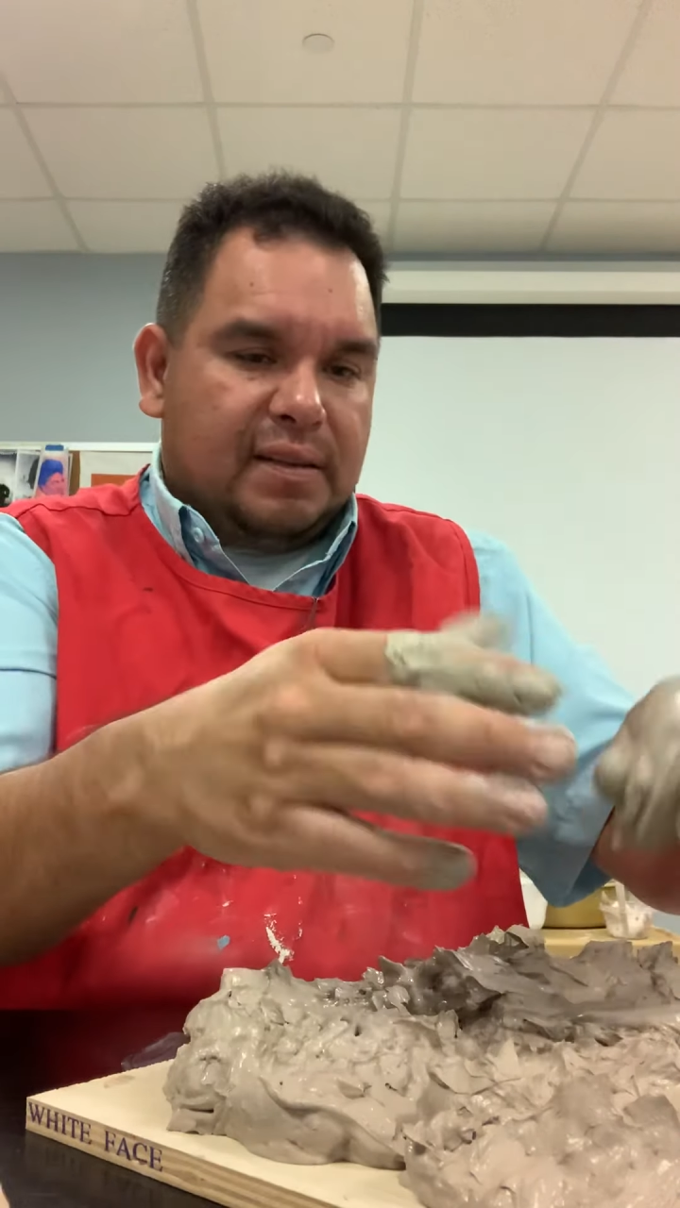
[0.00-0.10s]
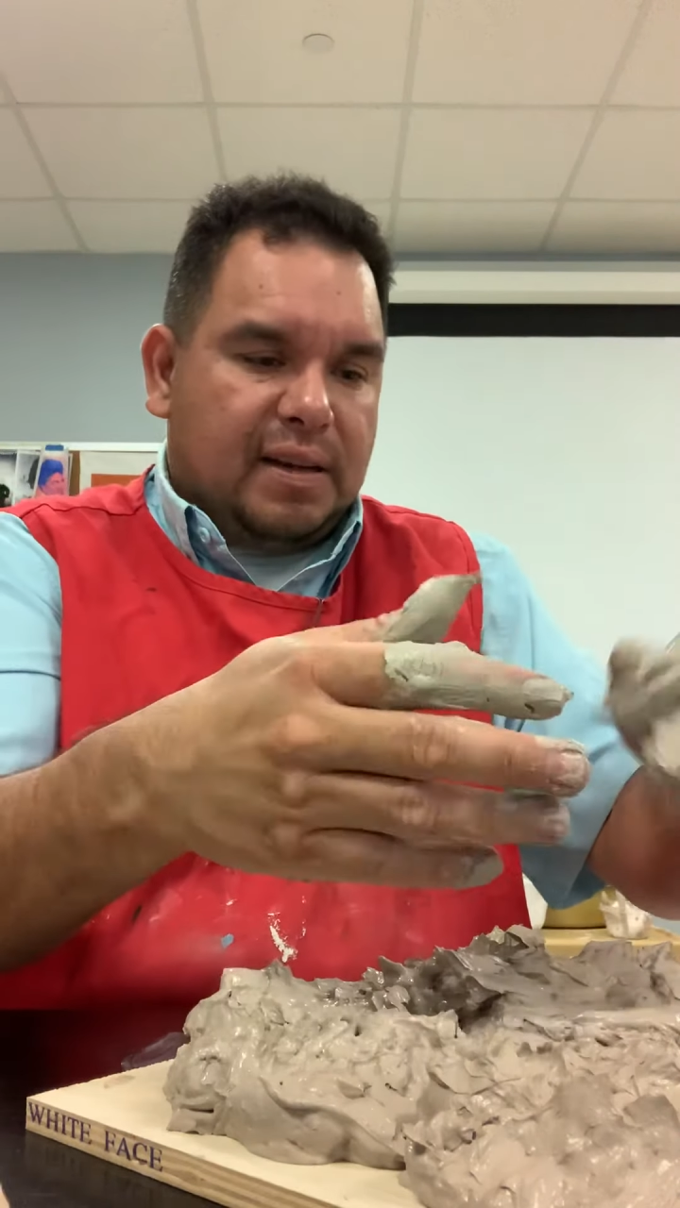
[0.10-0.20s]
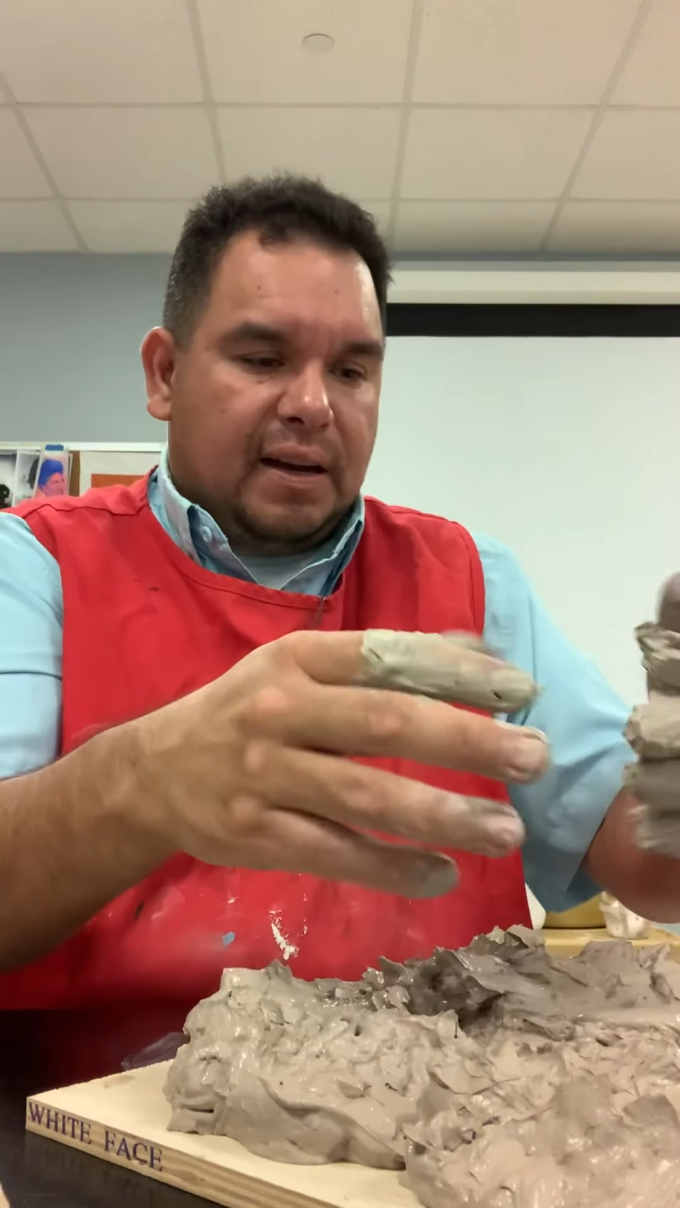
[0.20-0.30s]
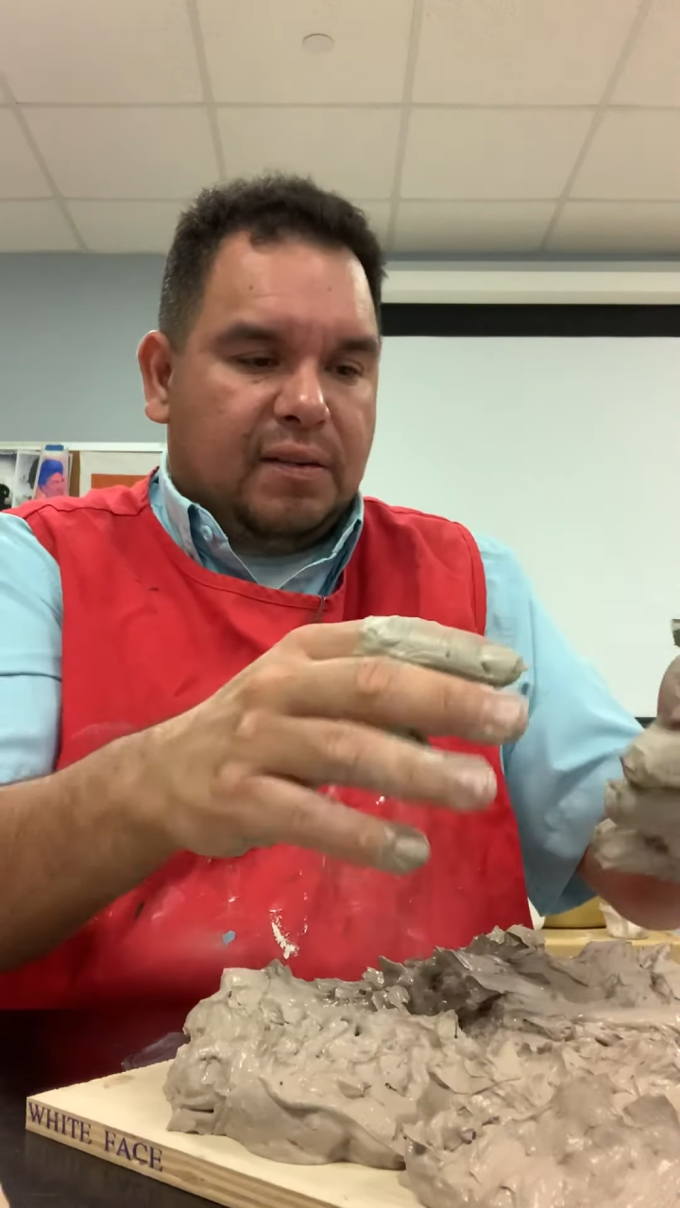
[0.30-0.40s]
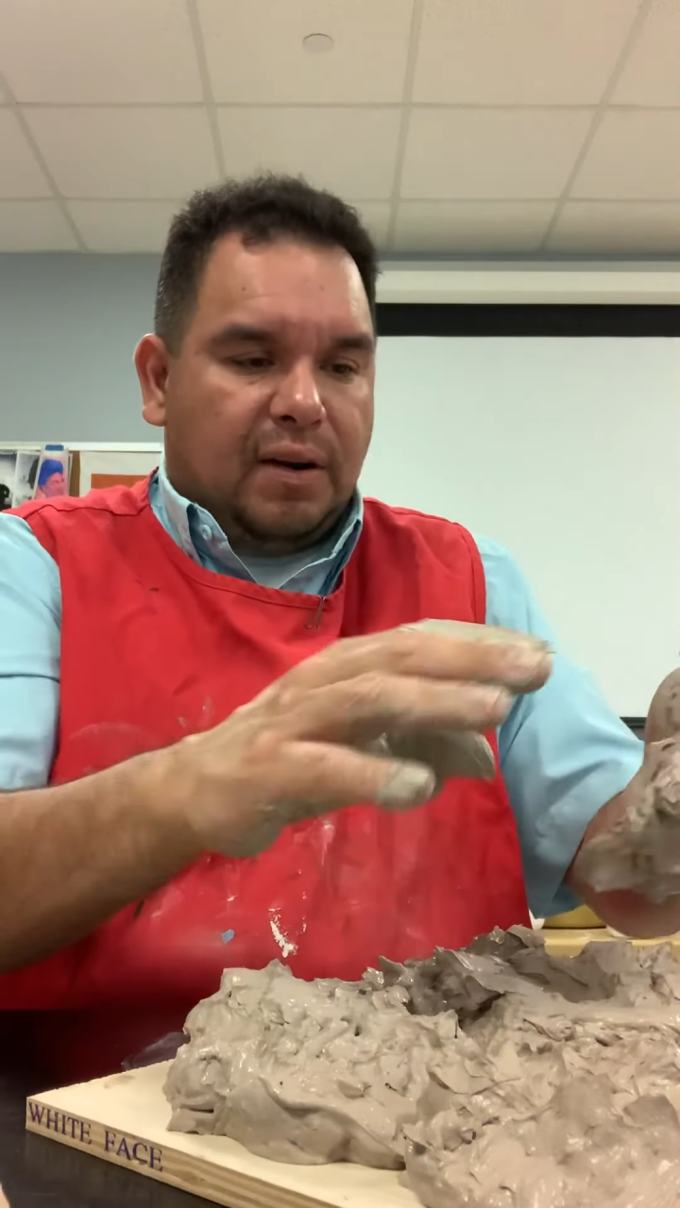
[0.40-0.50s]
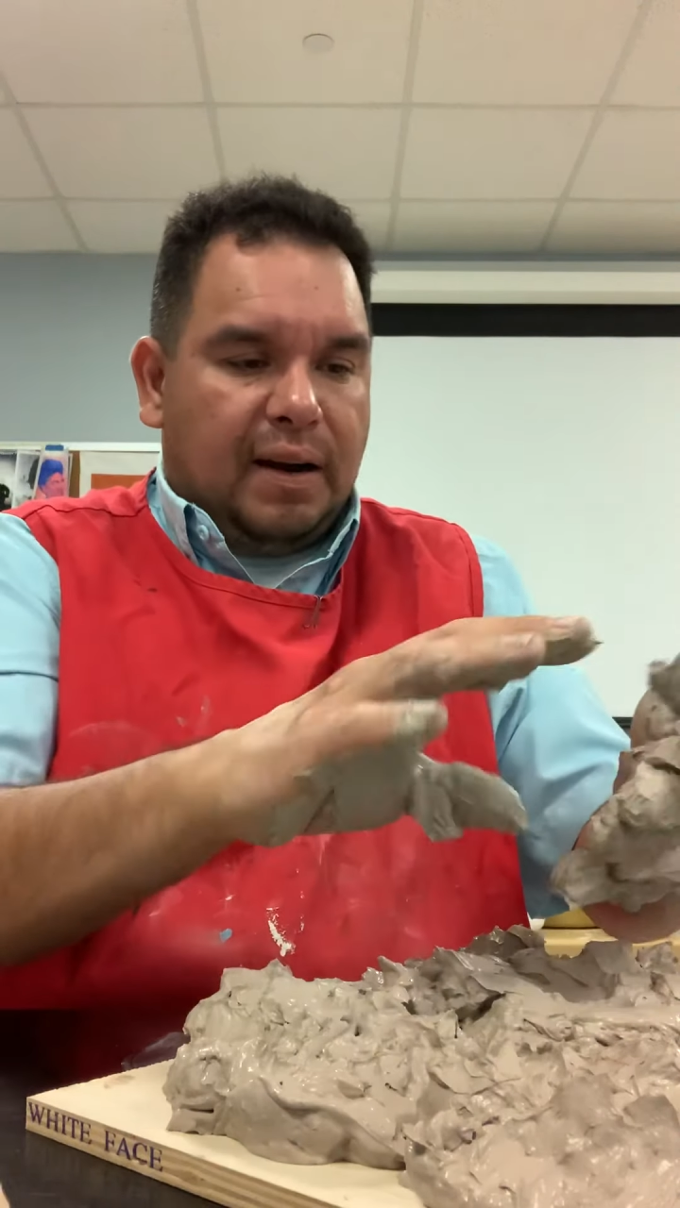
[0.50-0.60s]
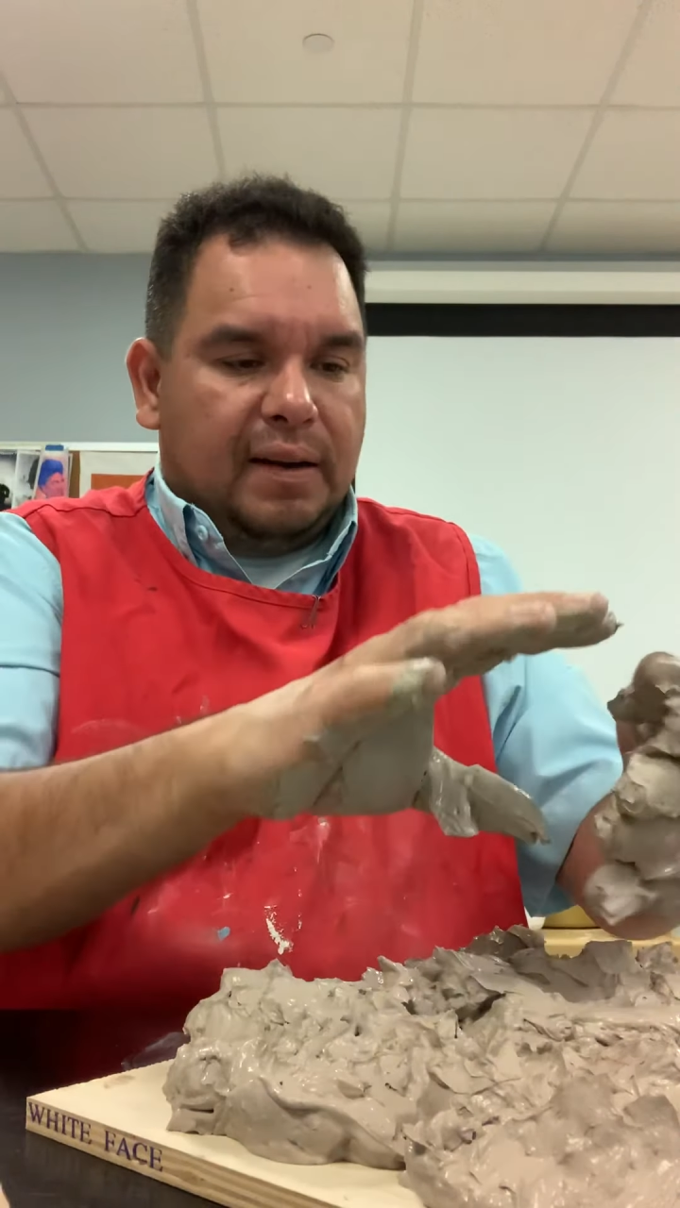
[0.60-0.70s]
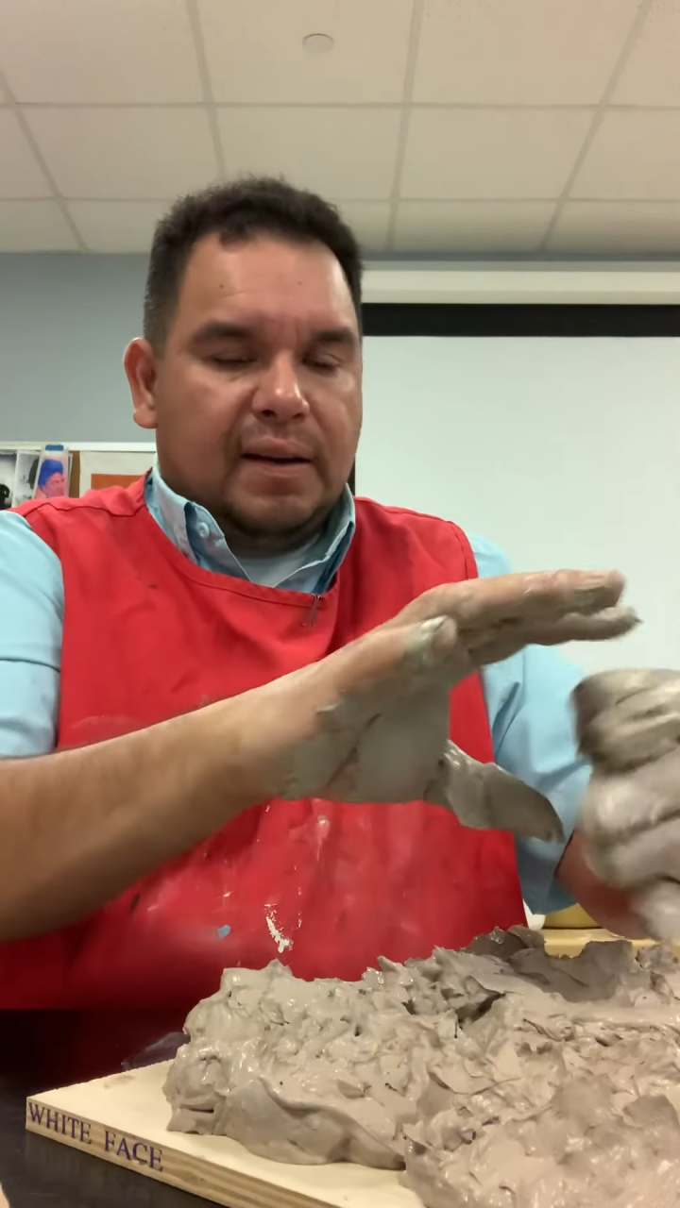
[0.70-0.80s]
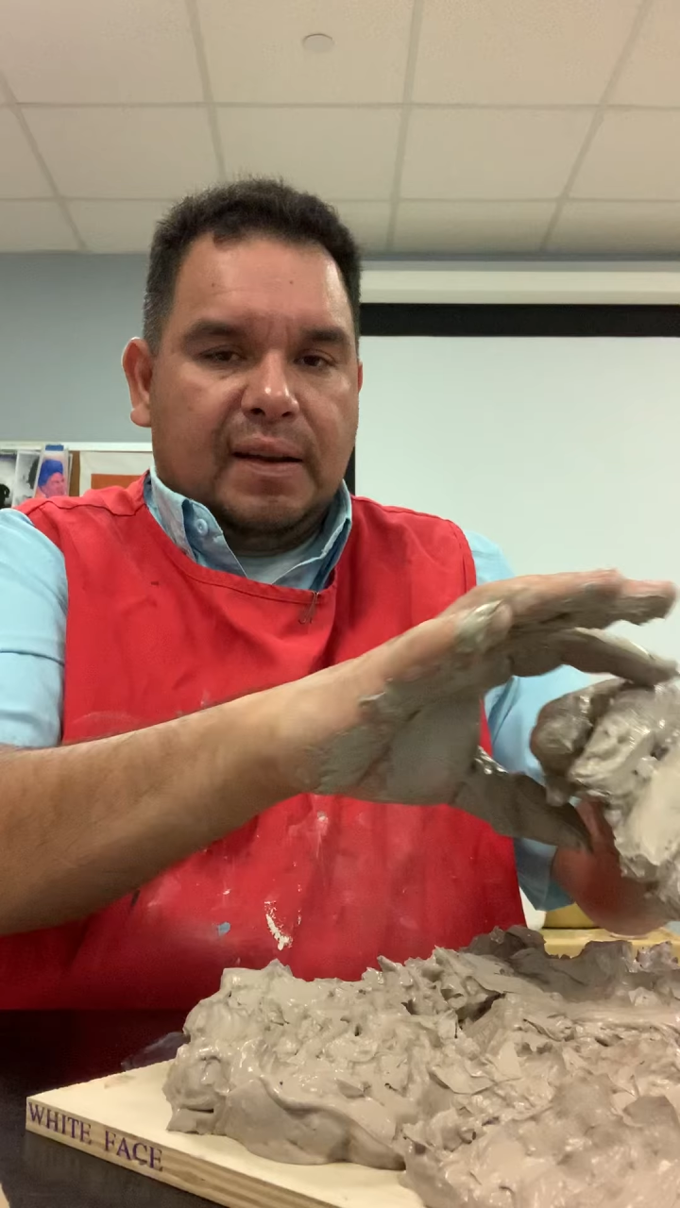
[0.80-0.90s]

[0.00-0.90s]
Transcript: side dry.